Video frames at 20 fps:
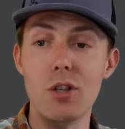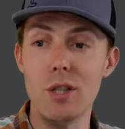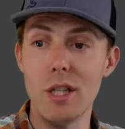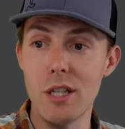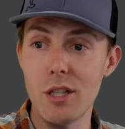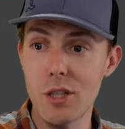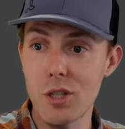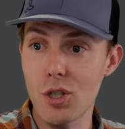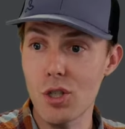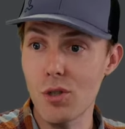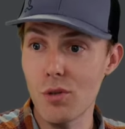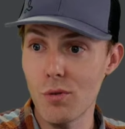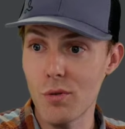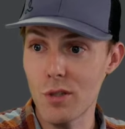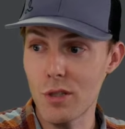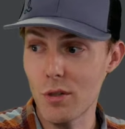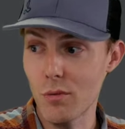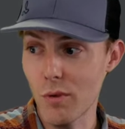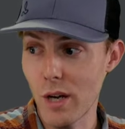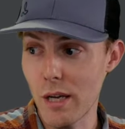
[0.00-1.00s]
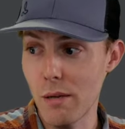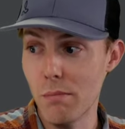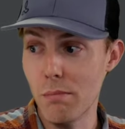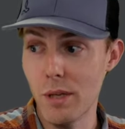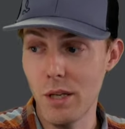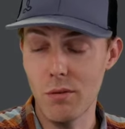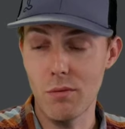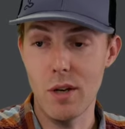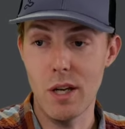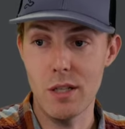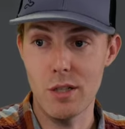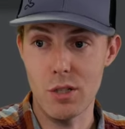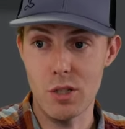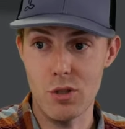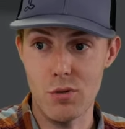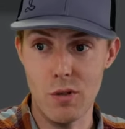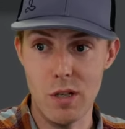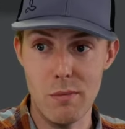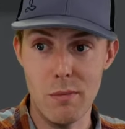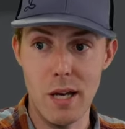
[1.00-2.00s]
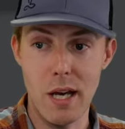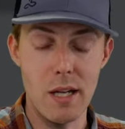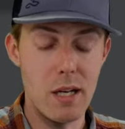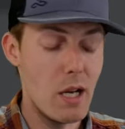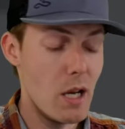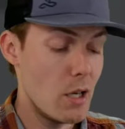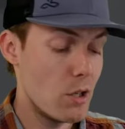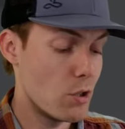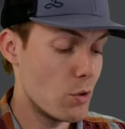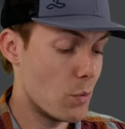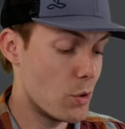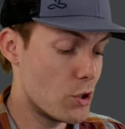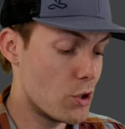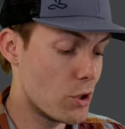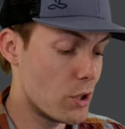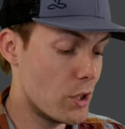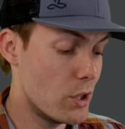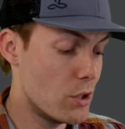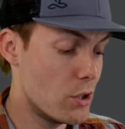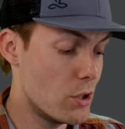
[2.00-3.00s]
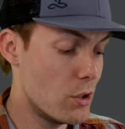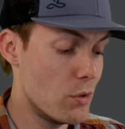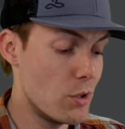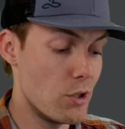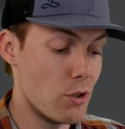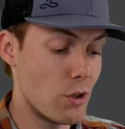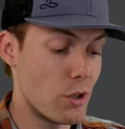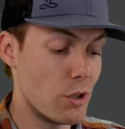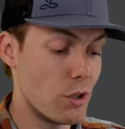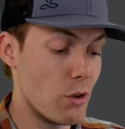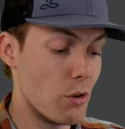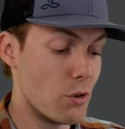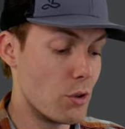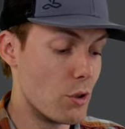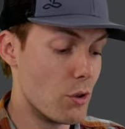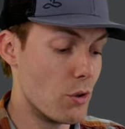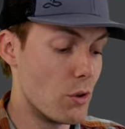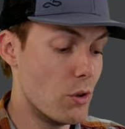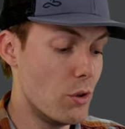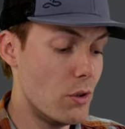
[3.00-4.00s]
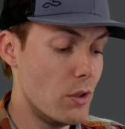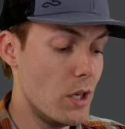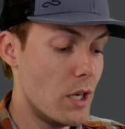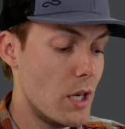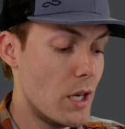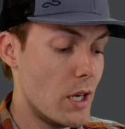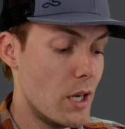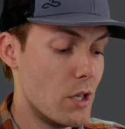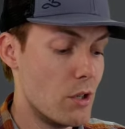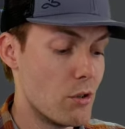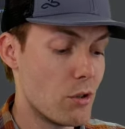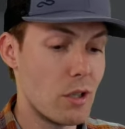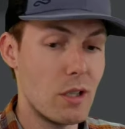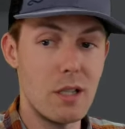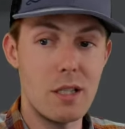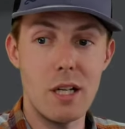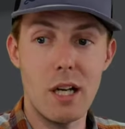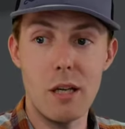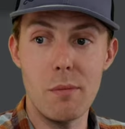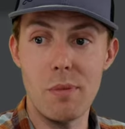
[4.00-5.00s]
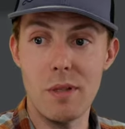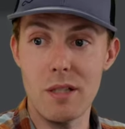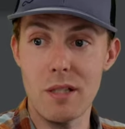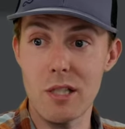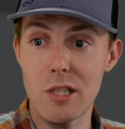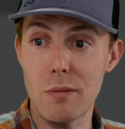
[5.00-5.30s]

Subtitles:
You need to choose the right bit rate to stream at. So what you're going to do is you're going to go to Google and you're going to type in